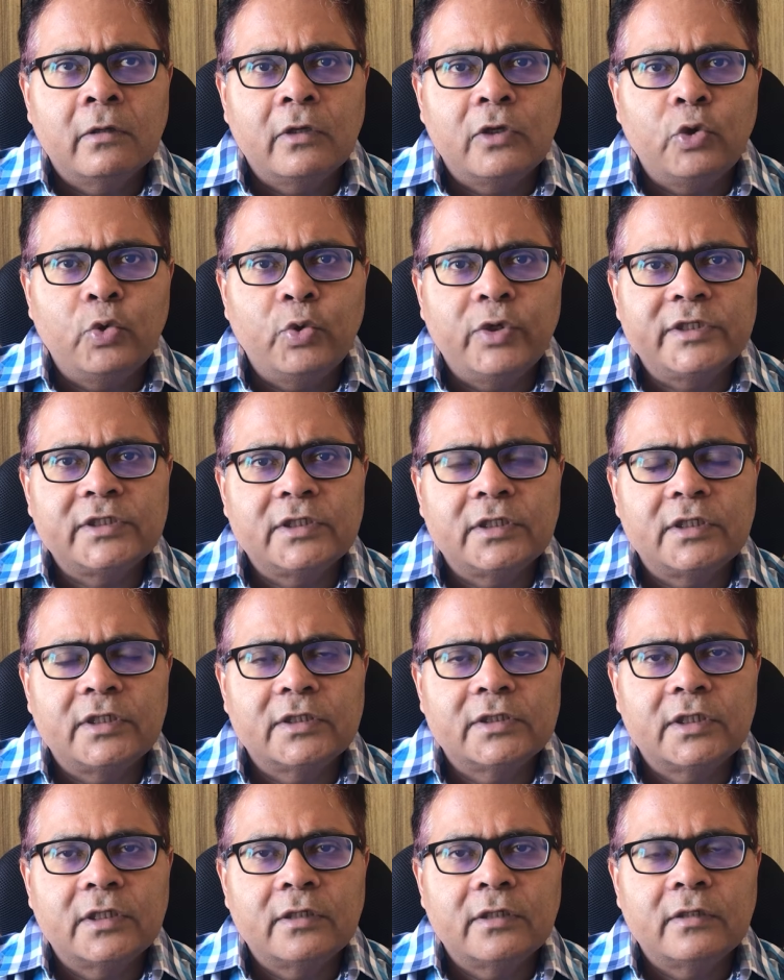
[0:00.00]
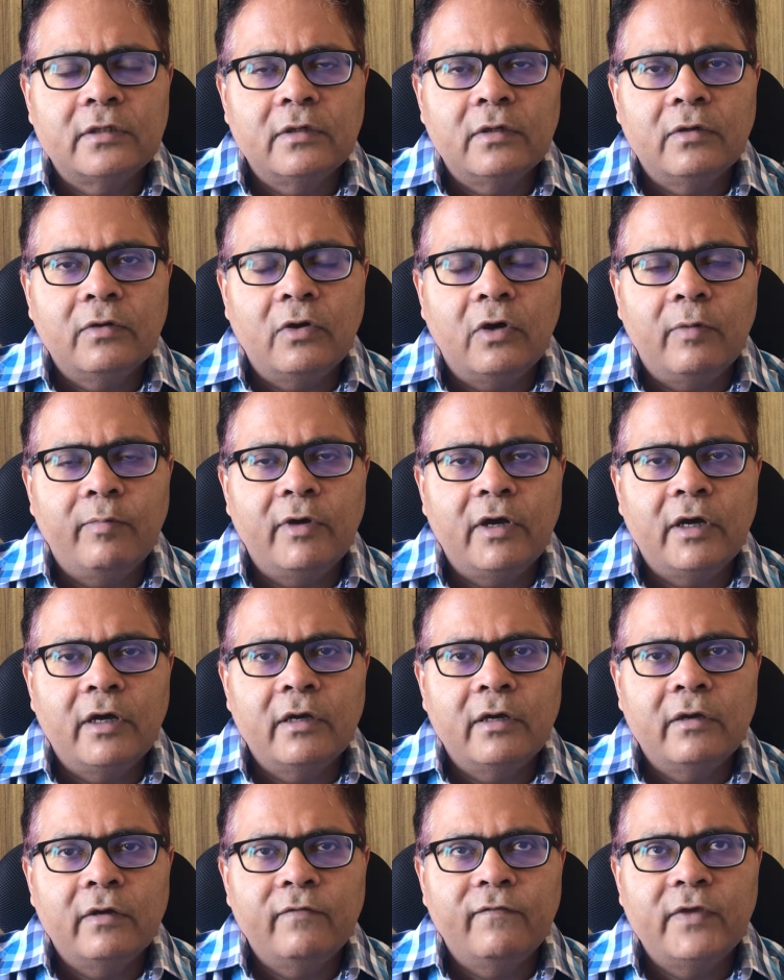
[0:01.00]
US citizen,
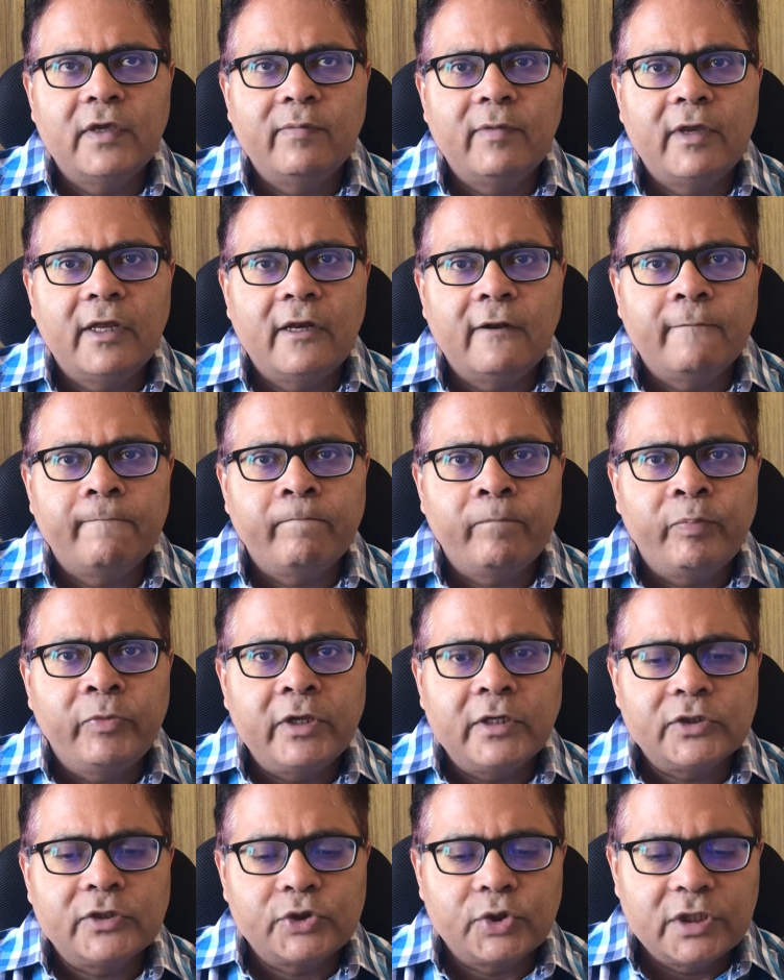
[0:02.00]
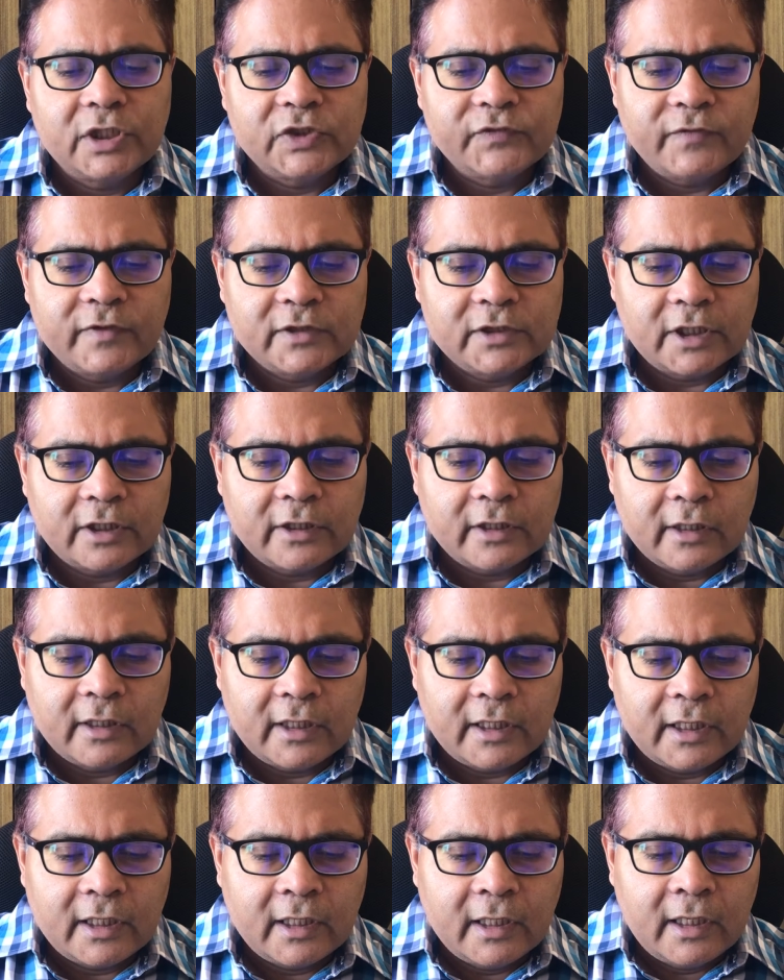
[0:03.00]
comma, female. So this will
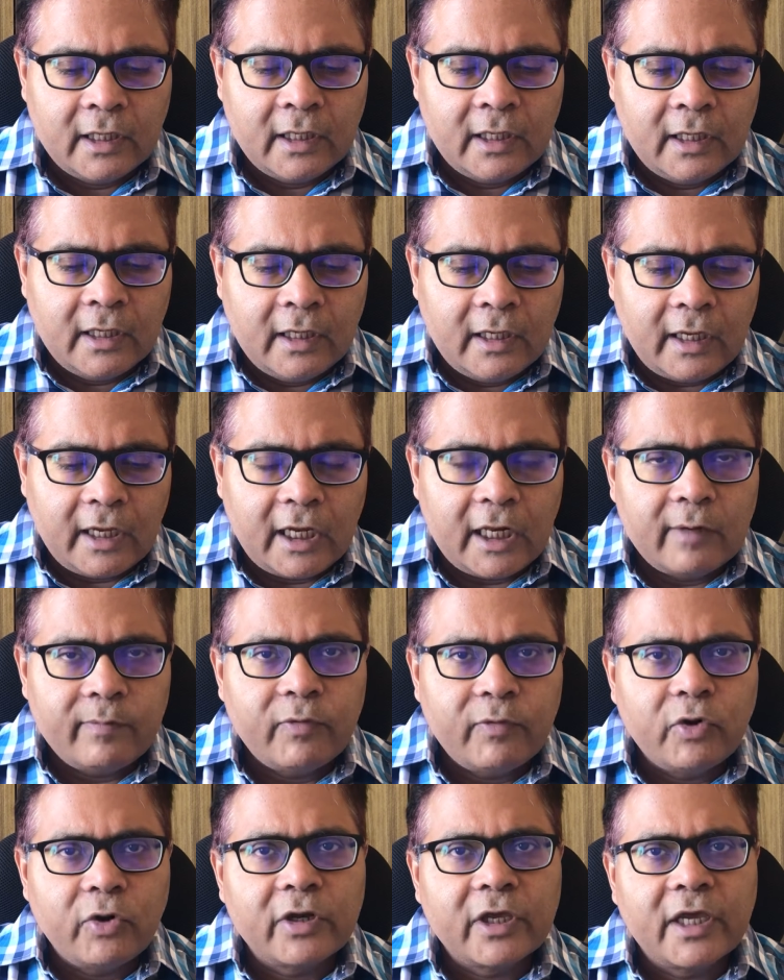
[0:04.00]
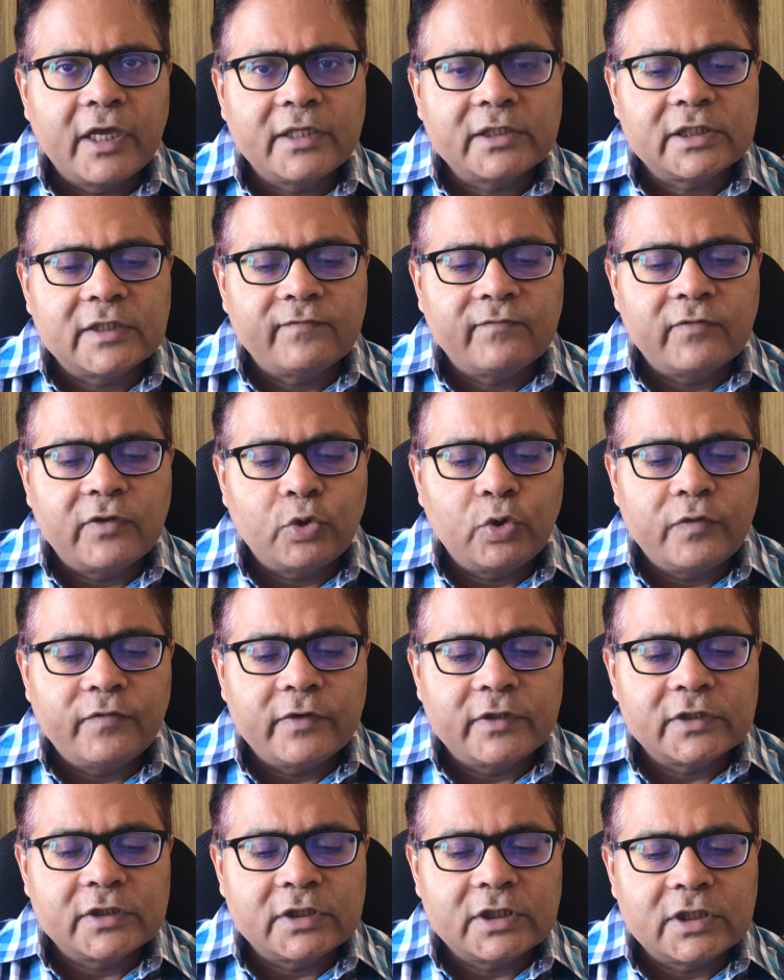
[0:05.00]
certainly help your case if the
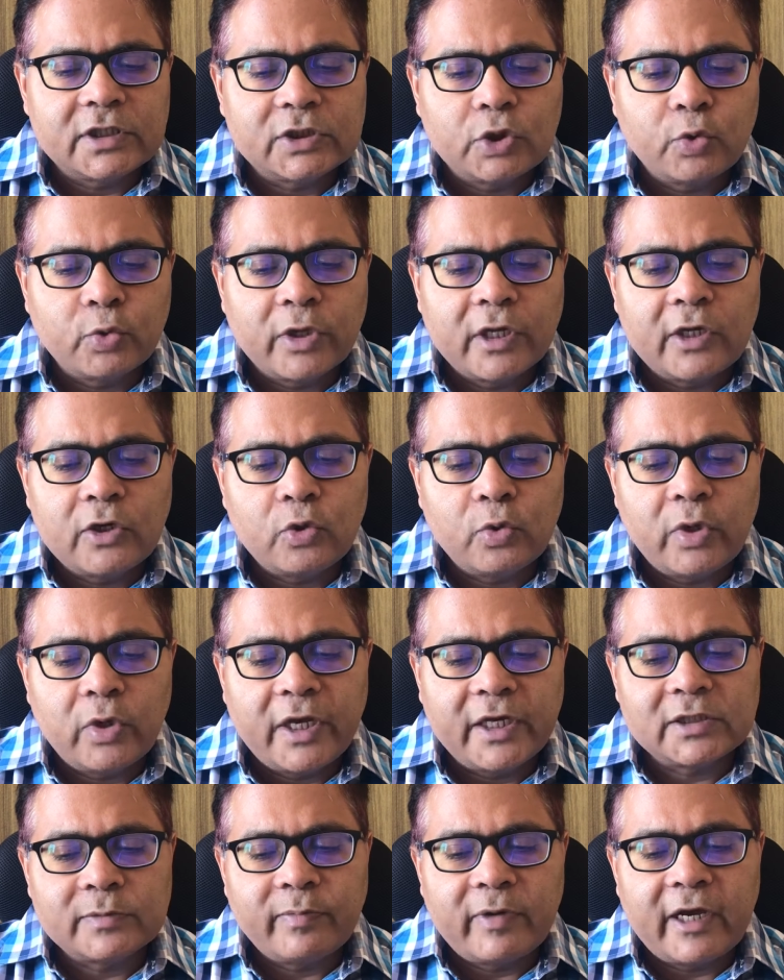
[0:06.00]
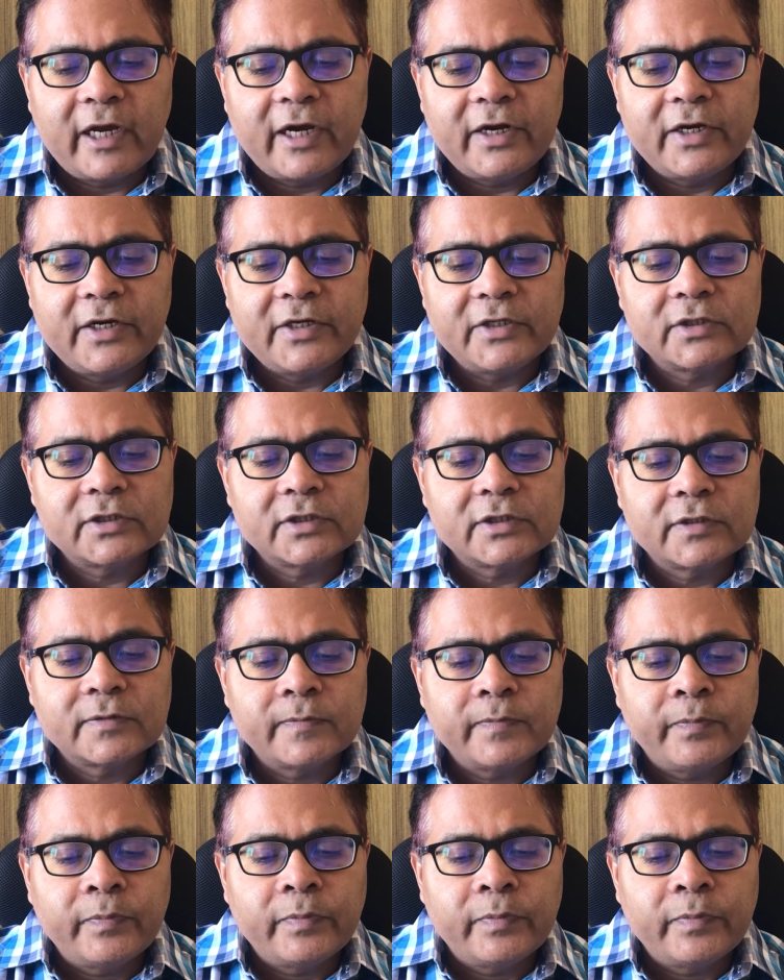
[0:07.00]
university is looking to expand its